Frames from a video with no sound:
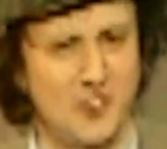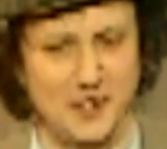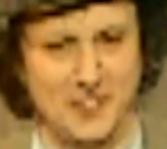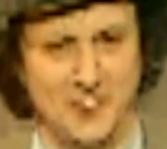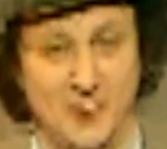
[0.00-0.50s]
folk
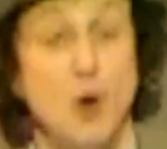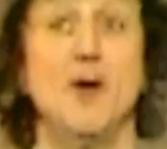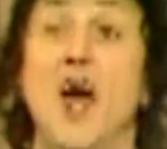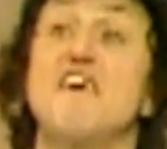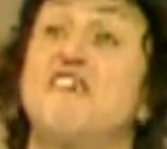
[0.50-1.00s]
in the north.
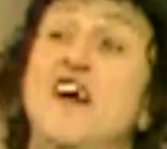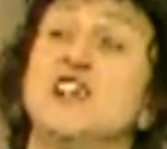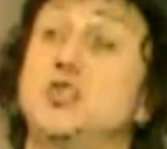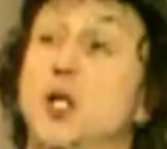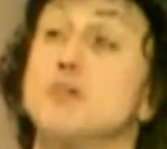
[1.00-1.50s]
When I
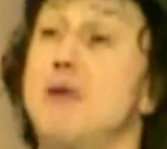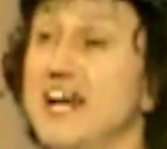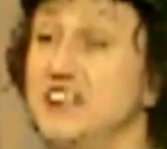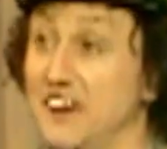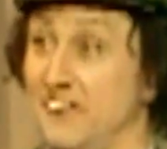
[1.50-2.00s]
first told
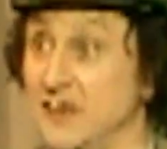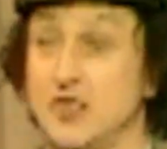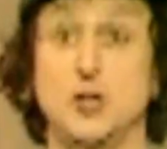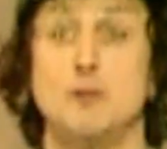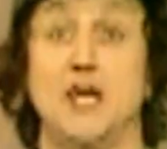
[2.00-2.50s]
my dad,
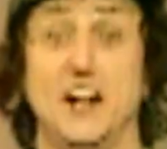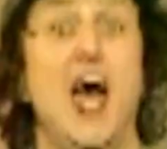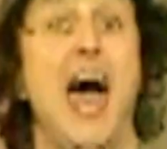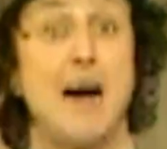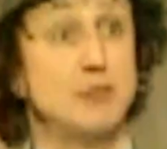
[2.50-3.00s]
I told my
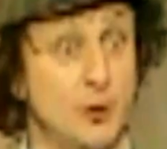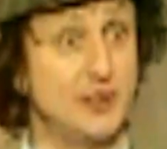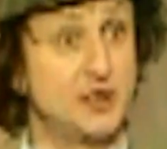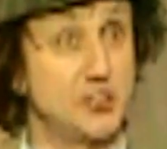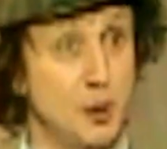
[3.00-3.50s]
dad I was
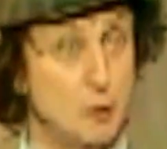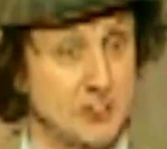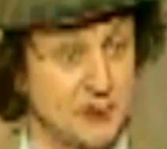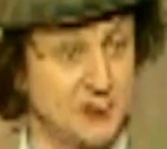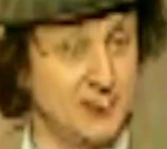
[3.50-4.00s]
going to the show
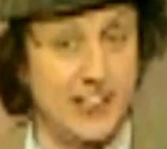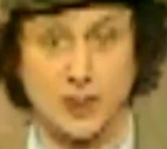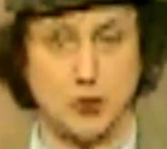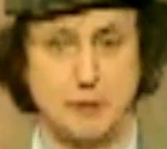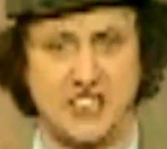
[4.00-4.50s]
business,
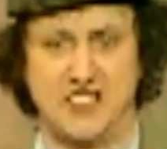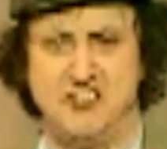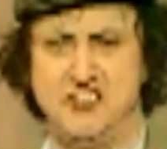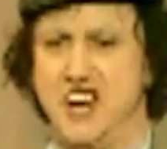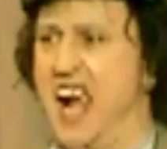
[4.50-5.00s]
he looked at me and said,
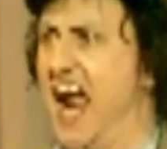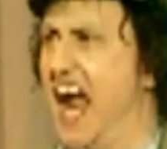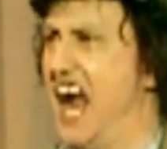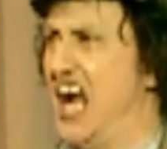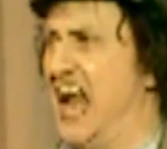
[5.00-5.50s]

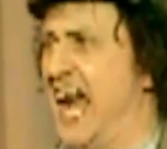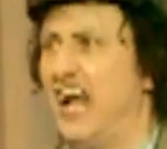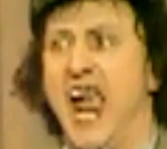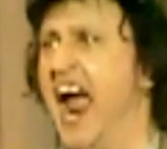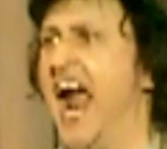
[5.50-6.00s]
"Nay,
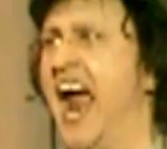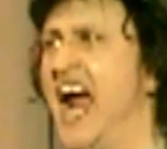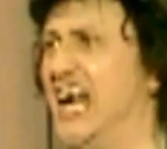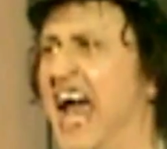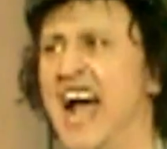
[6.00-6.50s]
lad,
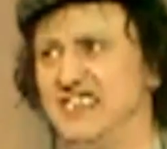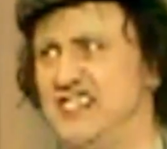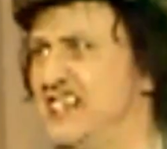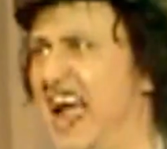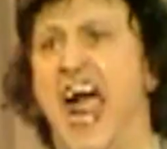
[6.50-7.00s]
hey, lad,
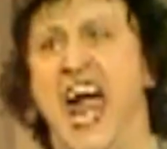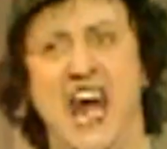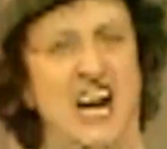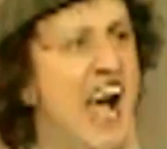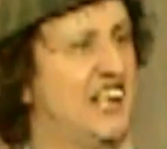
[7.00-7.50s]

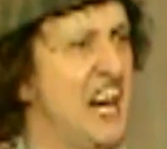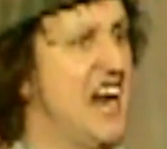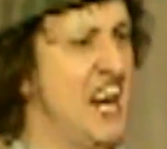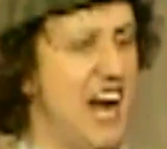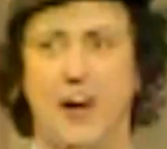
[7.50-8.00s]
nay, lad,
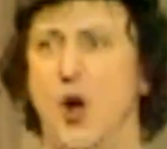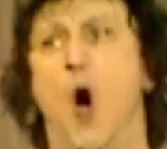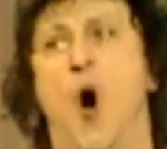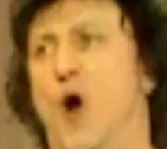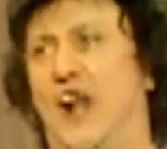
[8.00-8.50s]
he, lad,
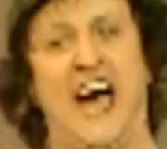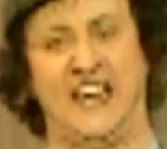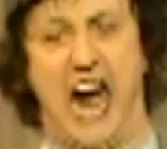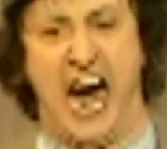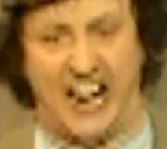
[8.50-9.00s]
oh,
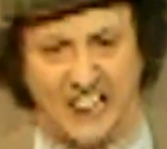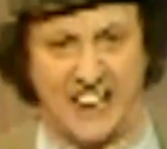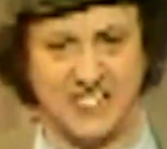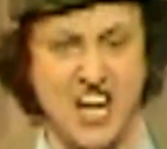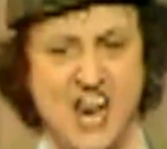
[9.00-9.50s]
lad, ah,
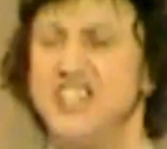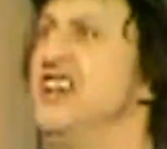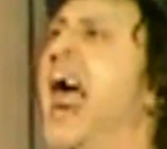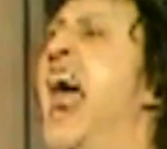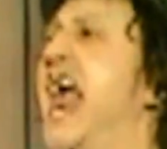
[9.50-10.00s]
lad.
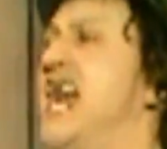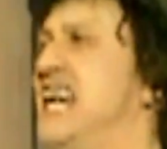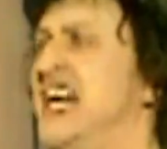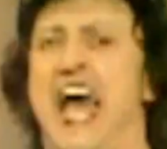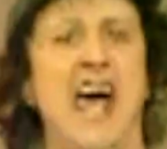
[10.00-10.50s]

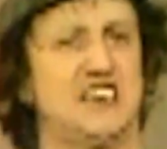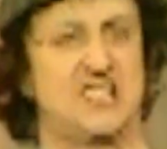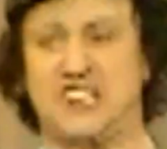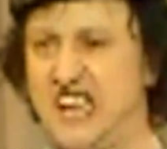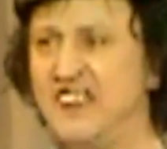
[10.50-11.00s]
Nay, lad,
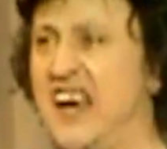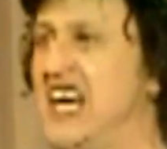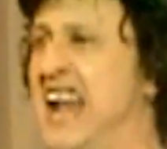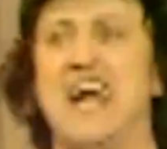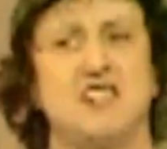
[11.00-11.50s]

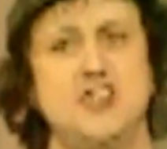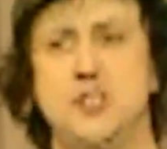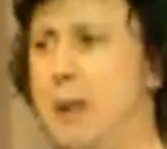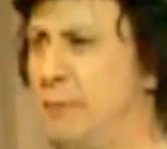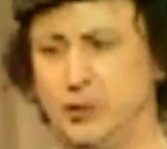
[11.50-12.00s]
sithee, lad,
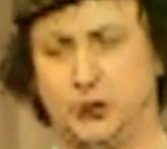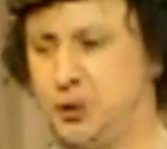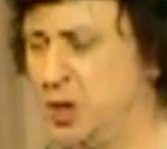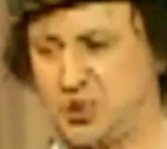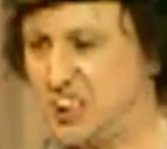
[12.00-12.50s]
no, but
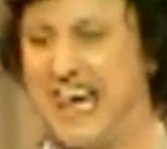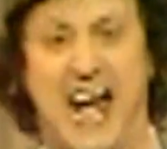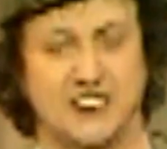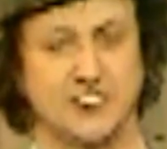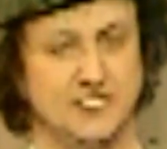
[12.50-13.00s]
just
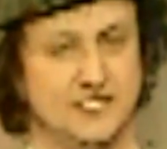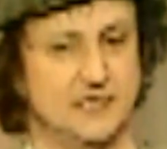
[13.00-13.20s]
lad."